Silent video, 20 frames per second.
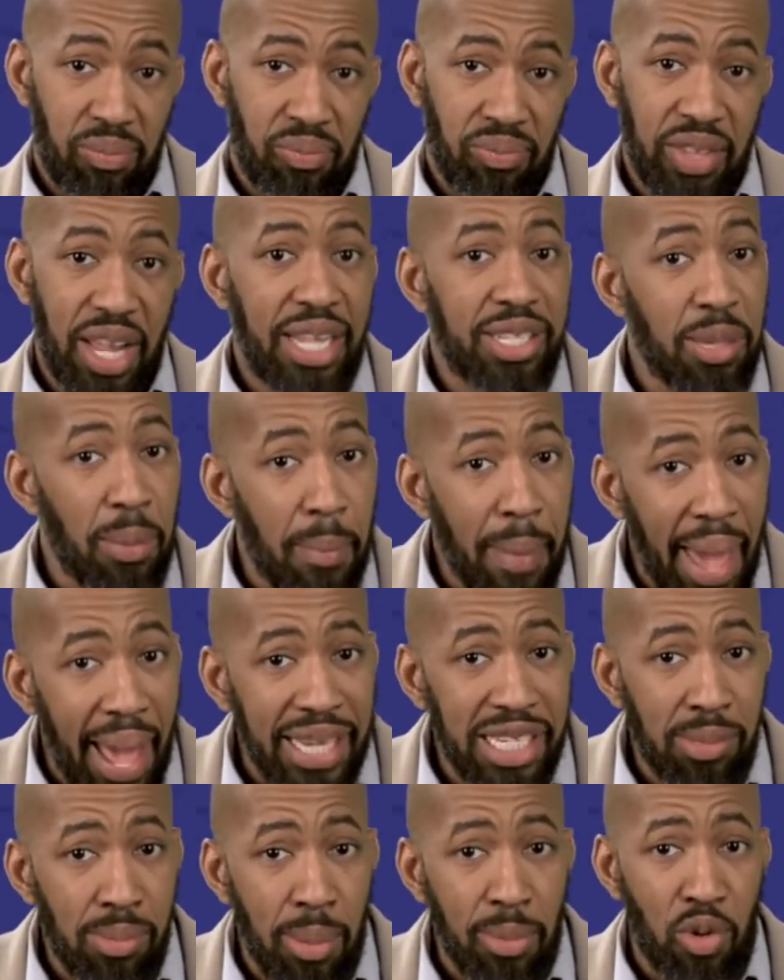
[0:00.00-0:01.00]
That's a
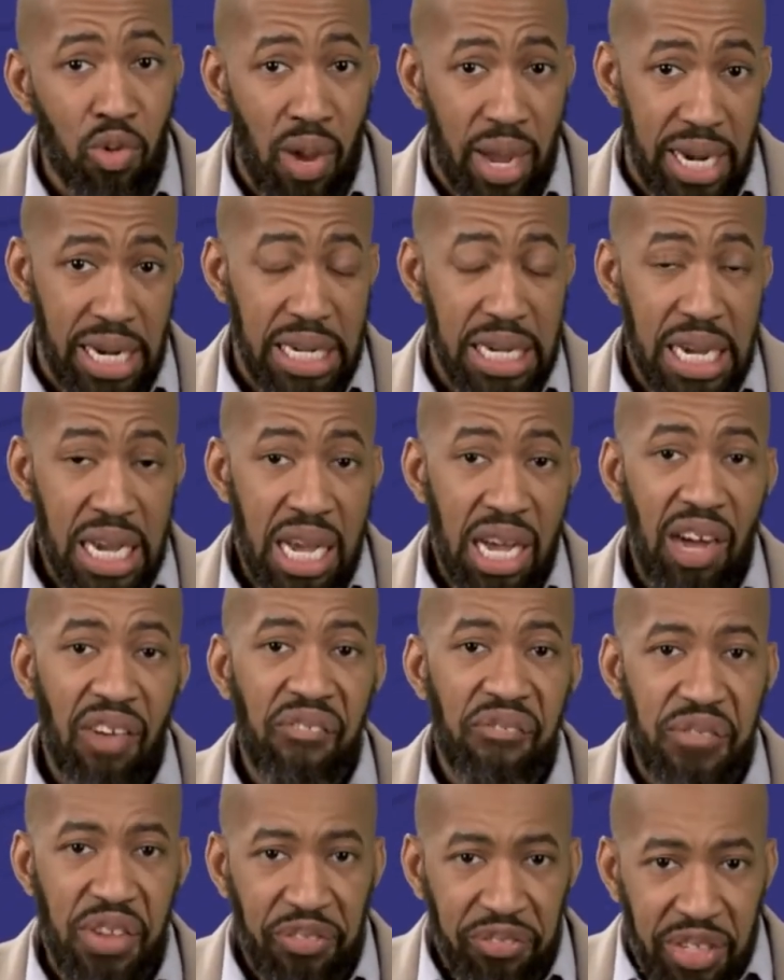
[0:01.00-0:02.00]
maximum credit
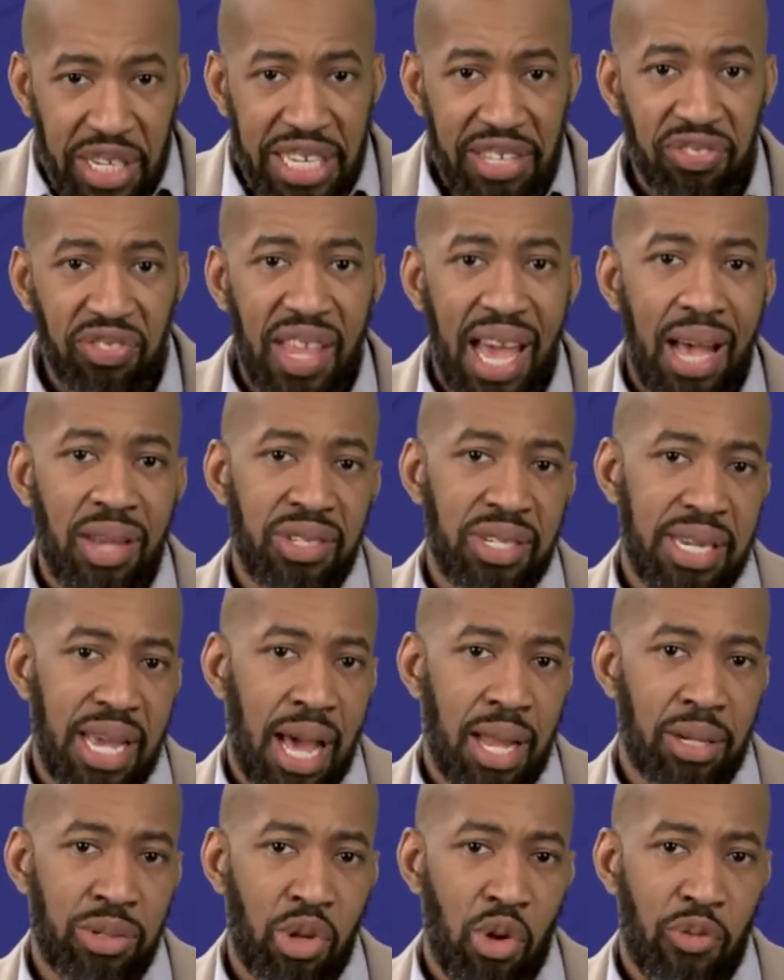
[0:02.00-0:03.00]
of
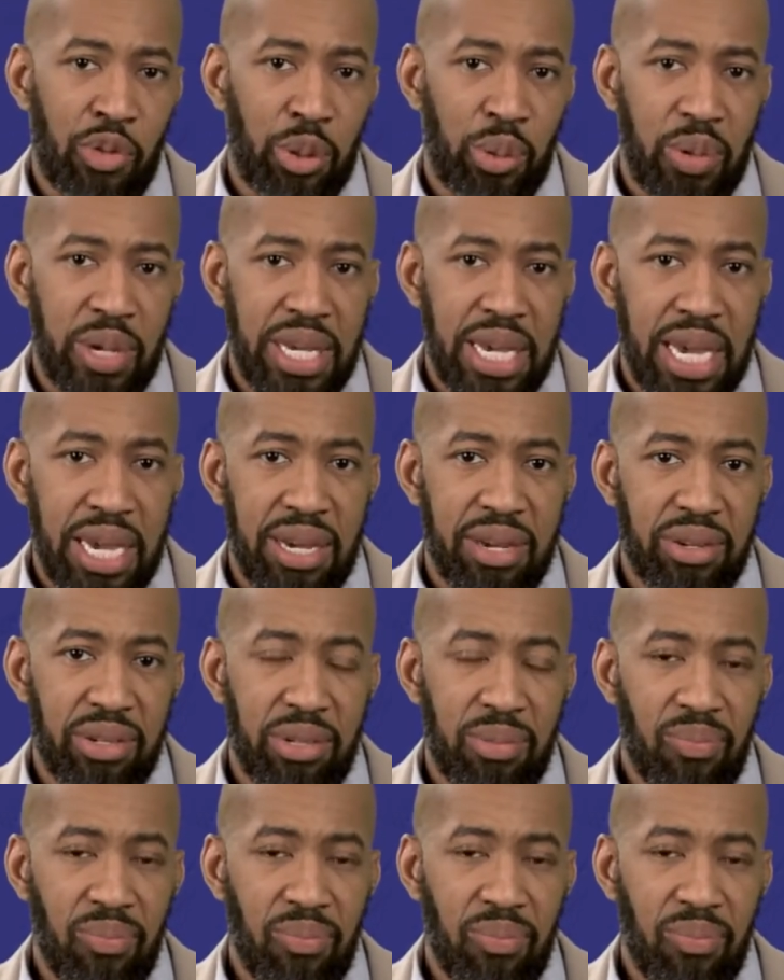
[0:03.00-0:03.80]
$15,000 over 3 years.